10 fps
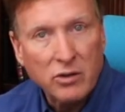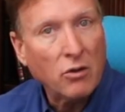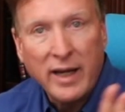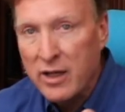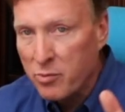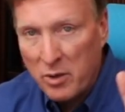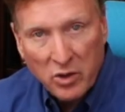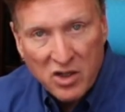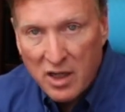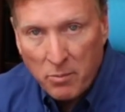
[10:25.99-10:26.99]
Don't ask me what
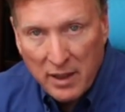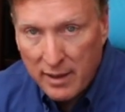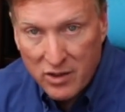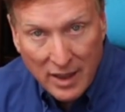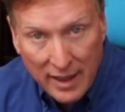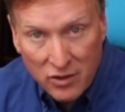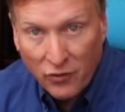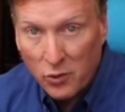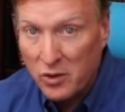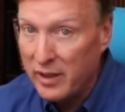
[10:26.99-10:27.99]
CPE stands for.